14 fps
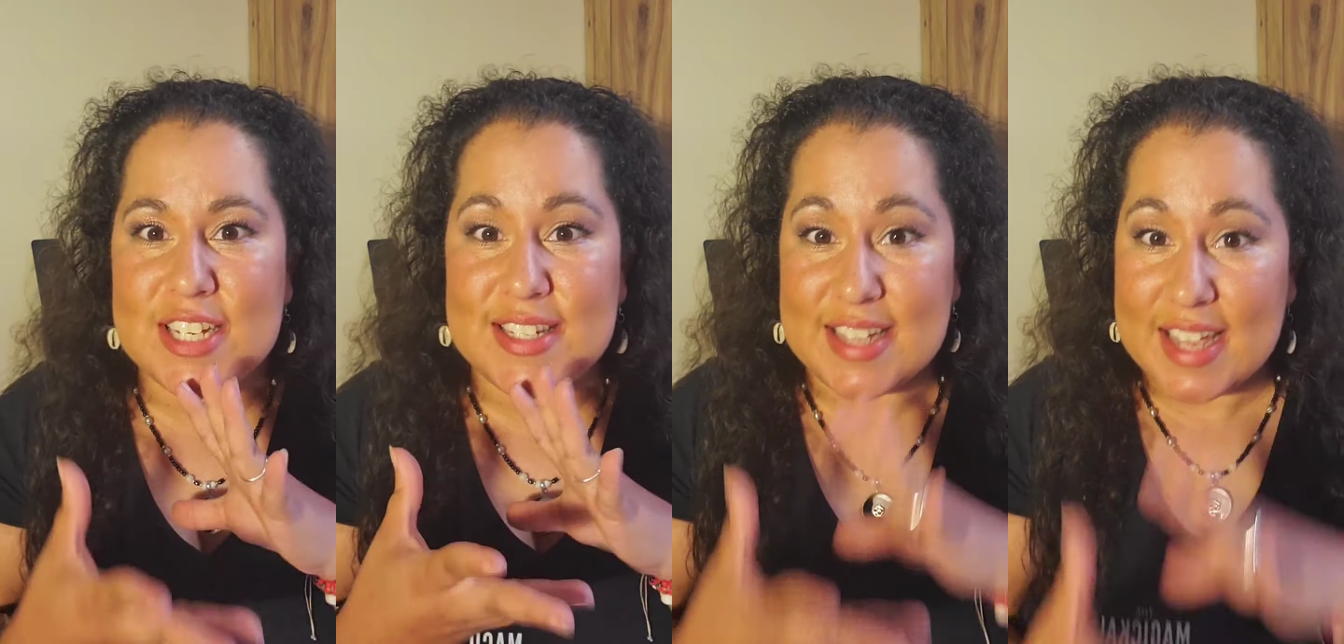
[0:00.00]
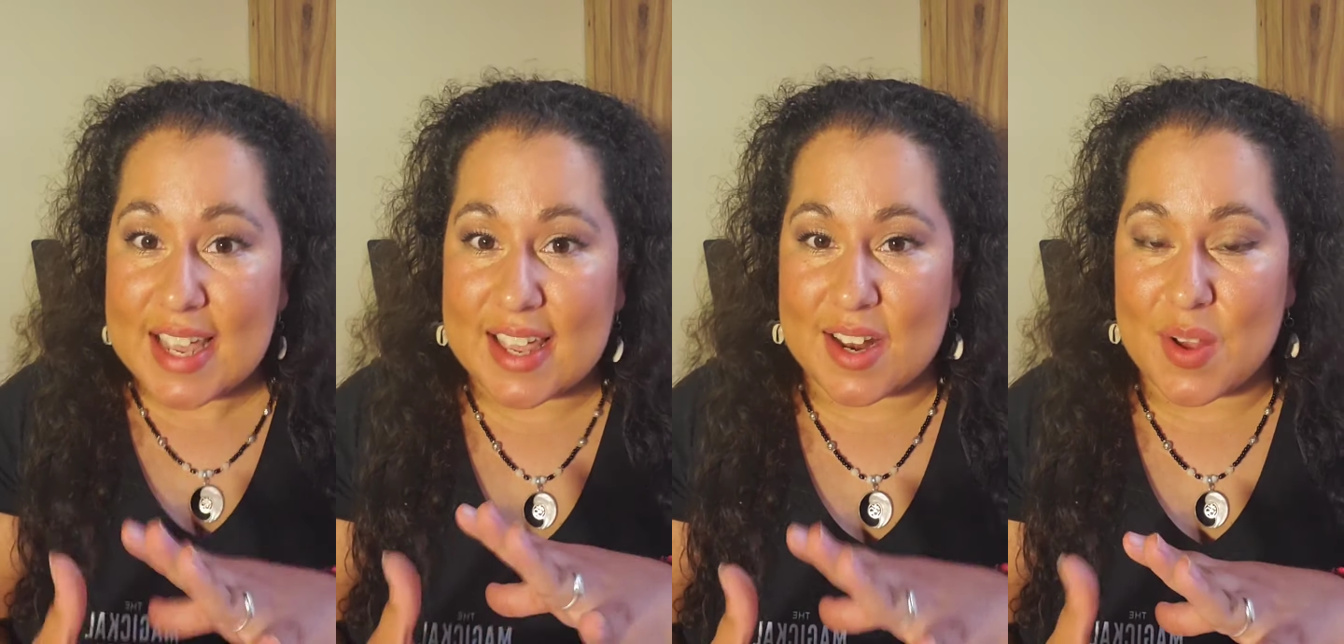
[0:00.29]

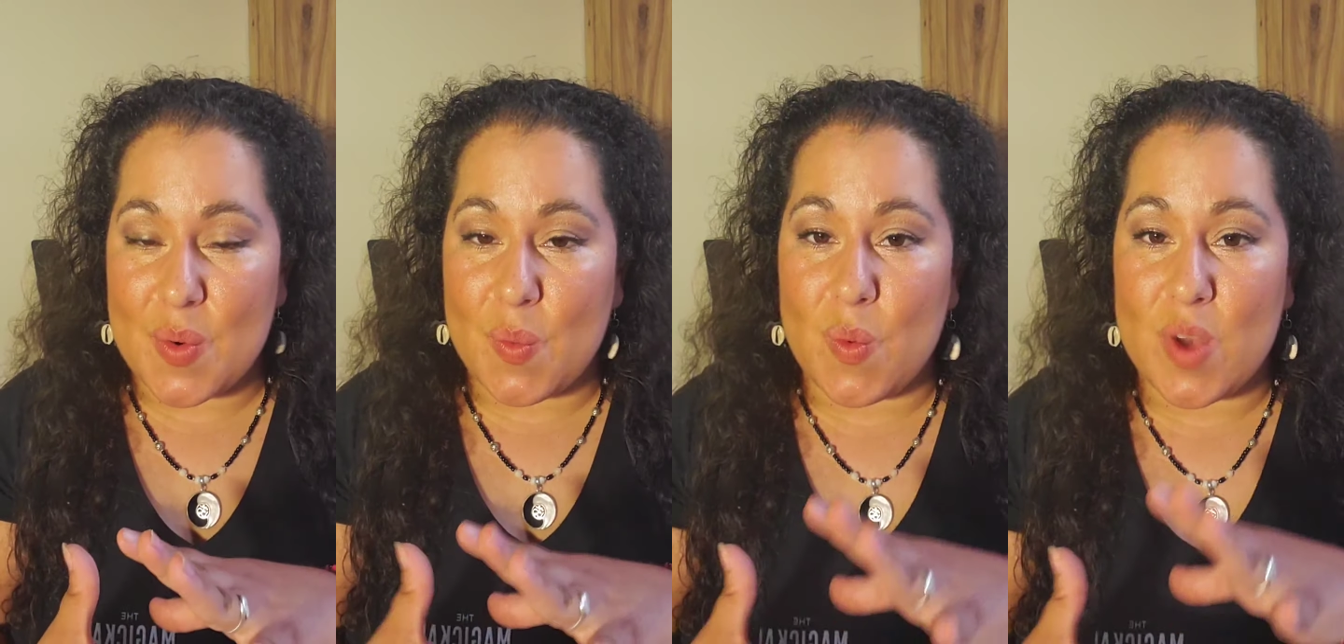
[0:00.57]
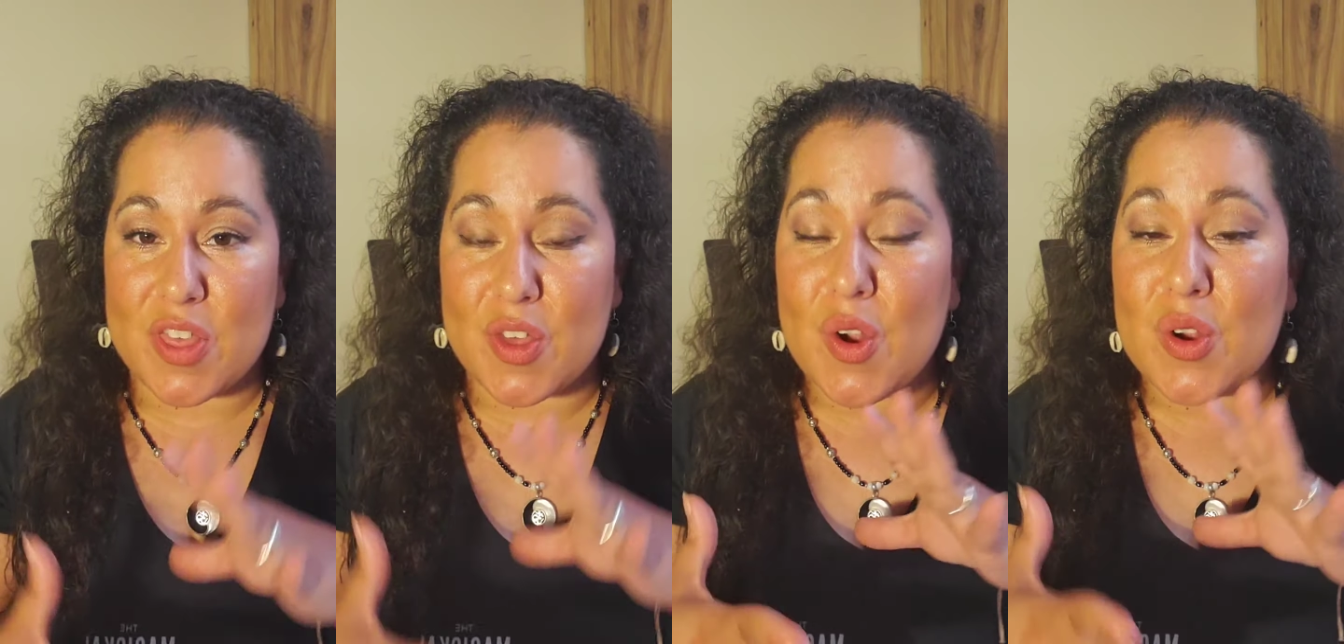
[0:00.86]
did
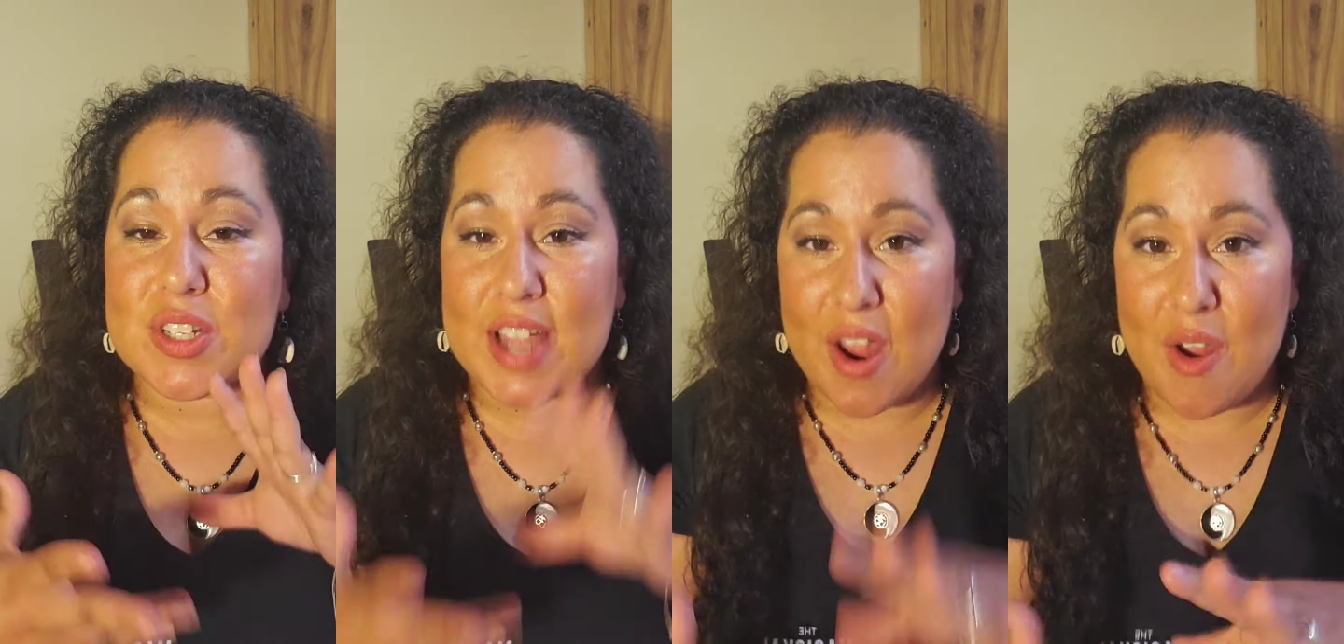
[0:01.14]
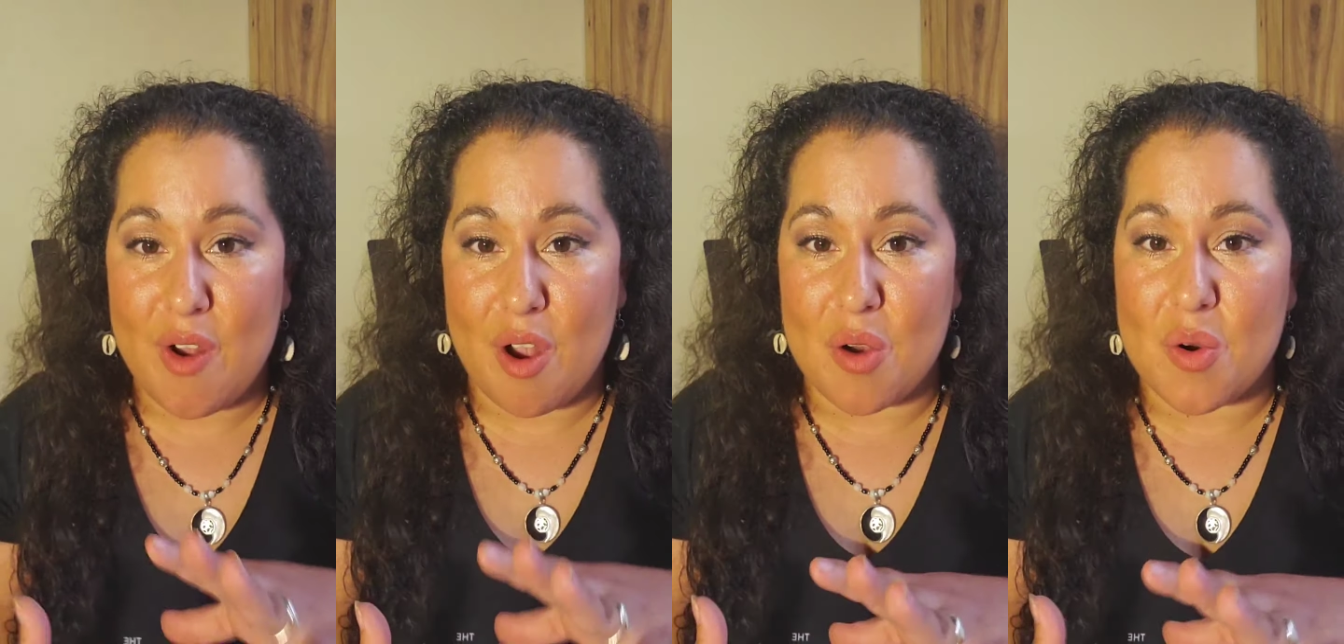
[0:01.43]
with her
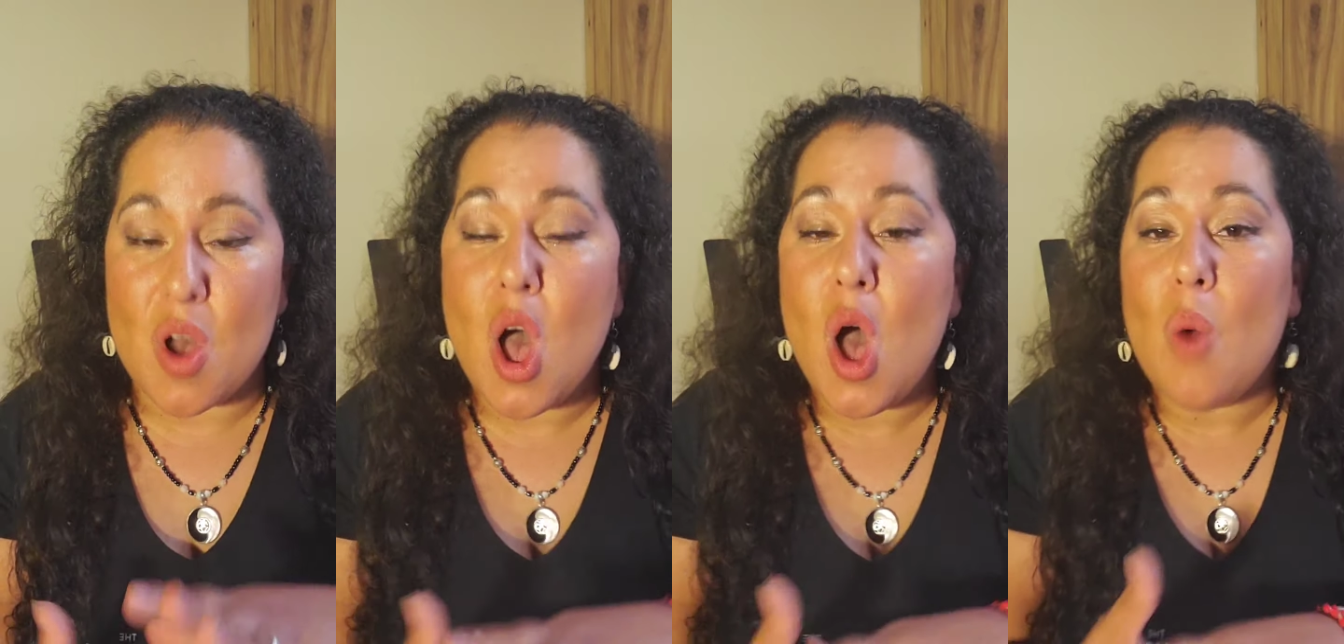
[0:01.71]
tarot